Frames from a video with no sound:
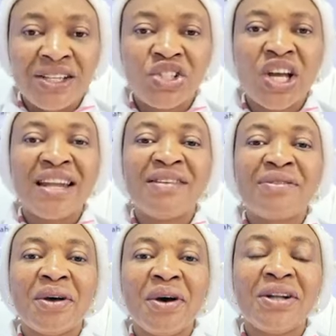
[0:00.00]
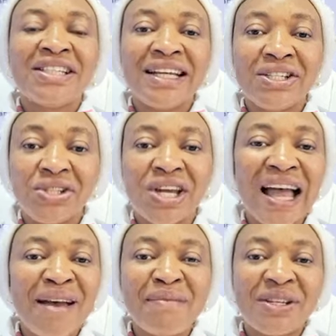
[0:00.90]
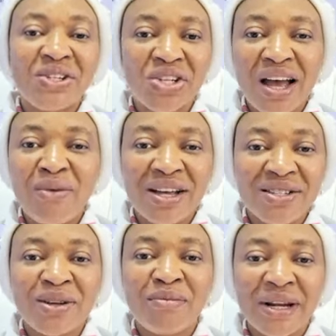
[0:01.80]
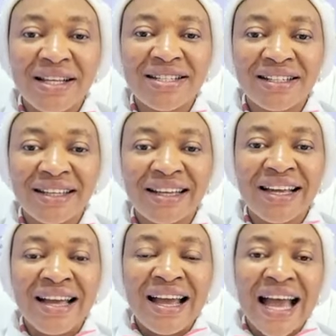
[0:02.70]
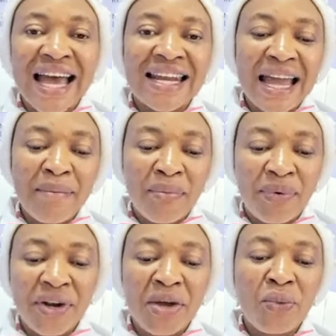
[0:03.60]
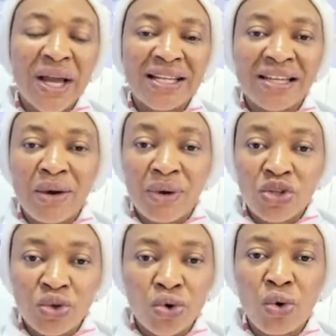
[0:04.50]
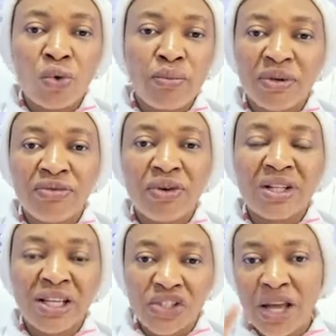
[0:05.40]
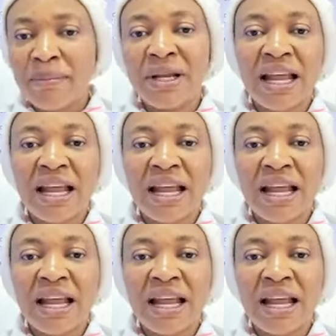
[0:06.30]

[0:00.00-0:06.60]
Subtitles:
Child of God, there shall be showers of blessing. And I pray where there was sorrow before, there shall be